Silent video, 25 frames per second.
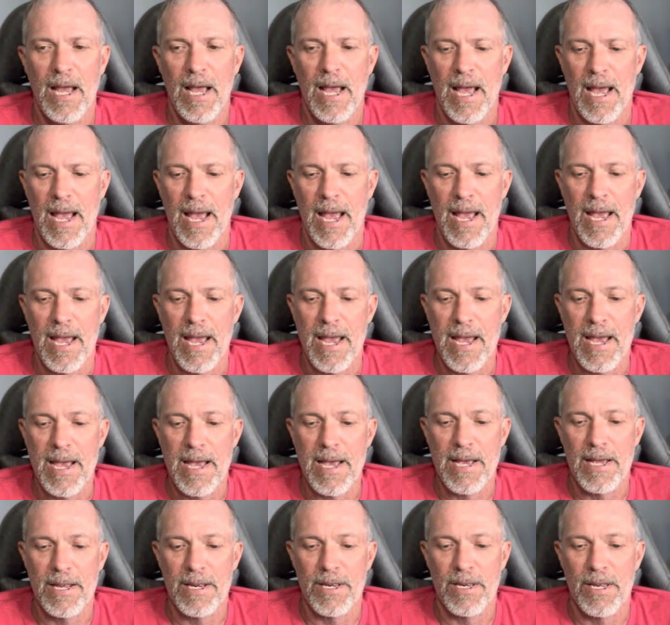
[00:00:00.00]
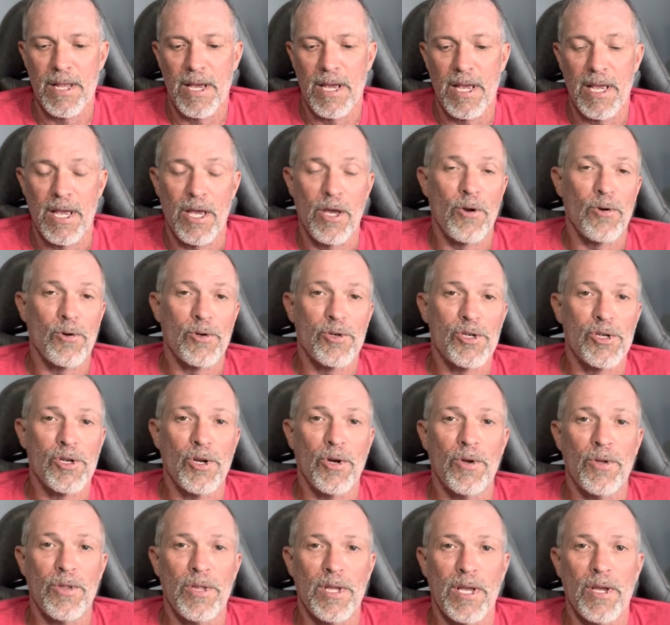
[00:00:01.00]
and it'll
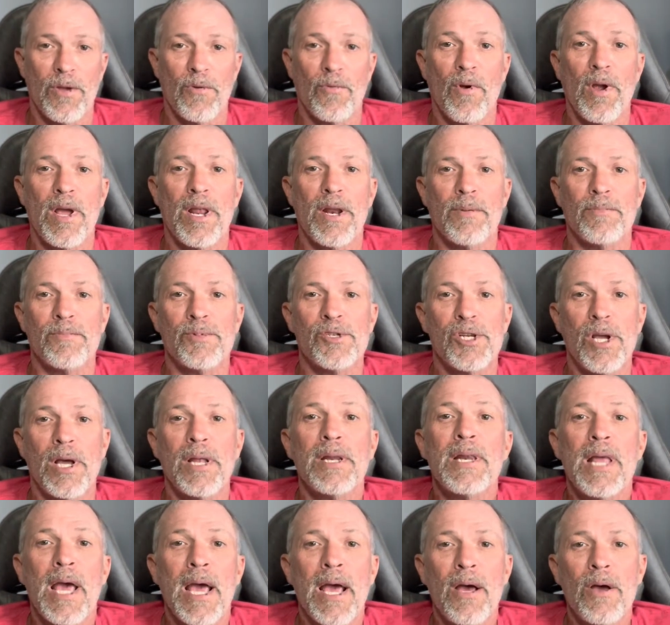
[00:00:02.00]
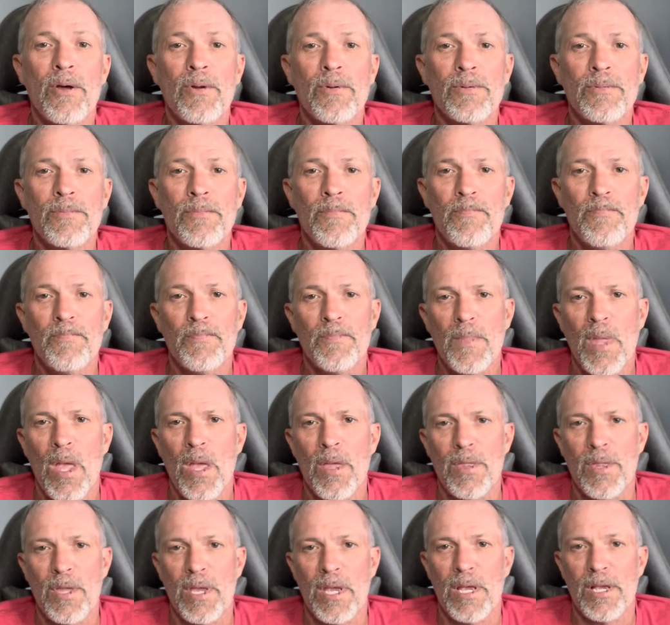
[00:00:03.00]
show the random shutdown.
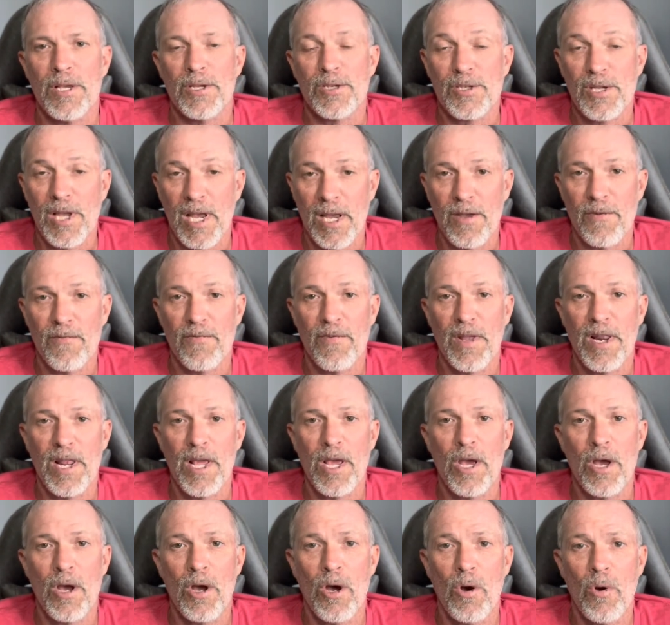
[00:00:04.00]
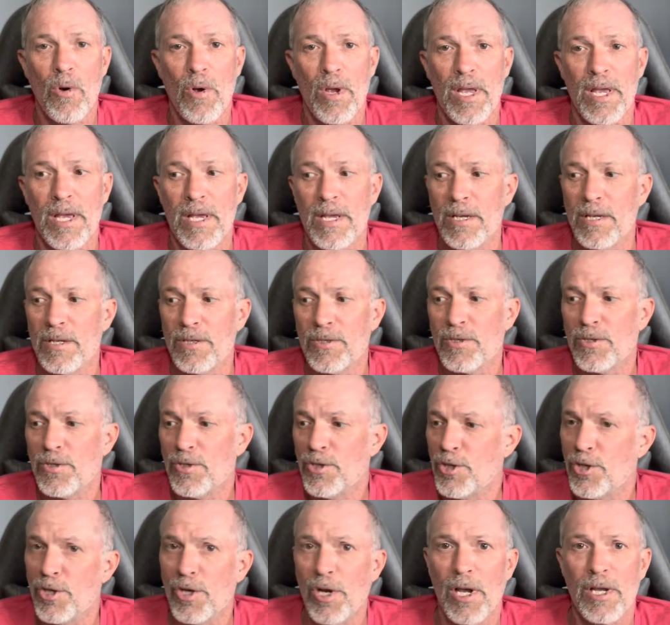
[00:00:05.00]
The second video is
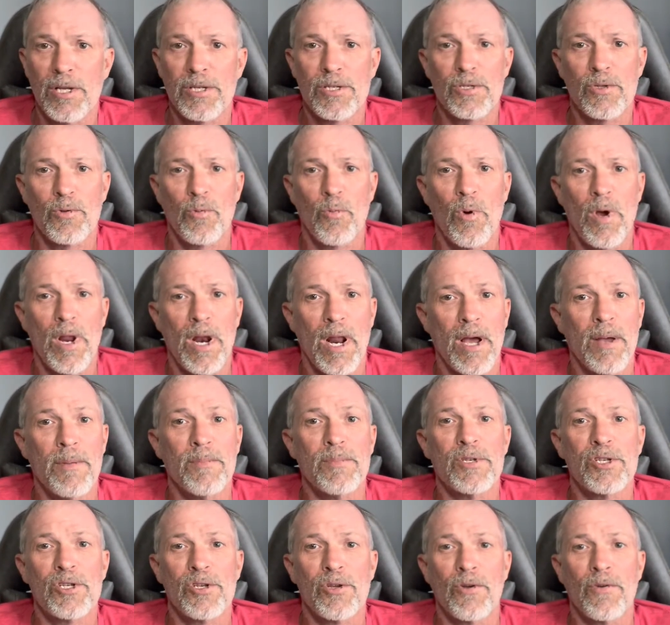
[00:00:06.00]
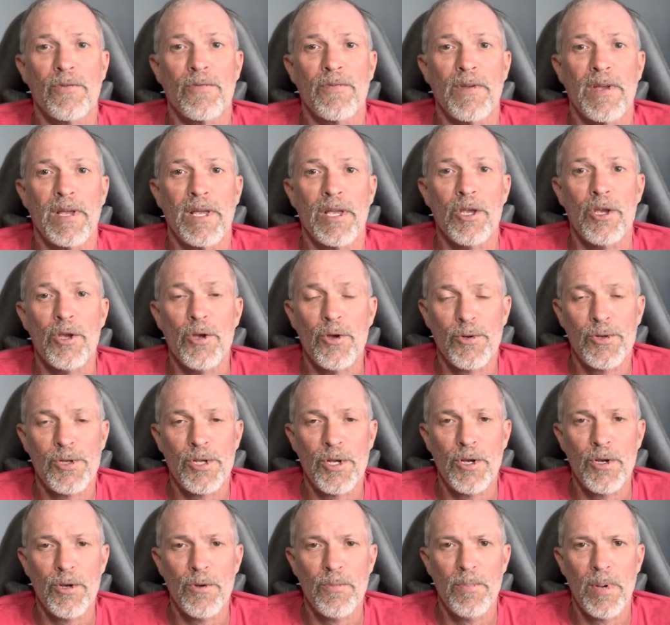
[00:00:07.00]
just when I'm surfing
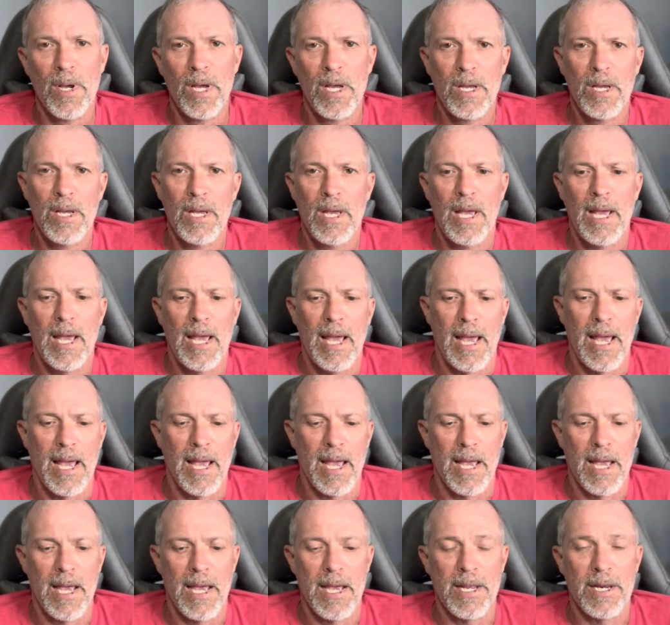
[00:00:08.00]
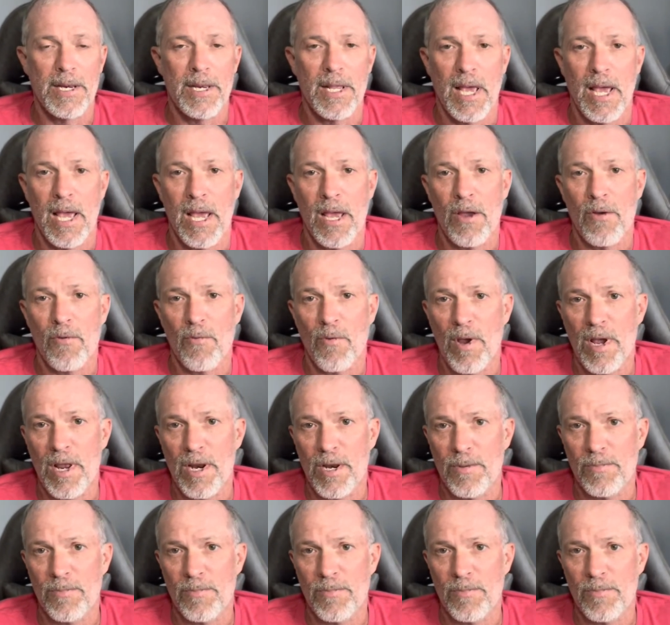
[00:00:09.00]
YouTube and a random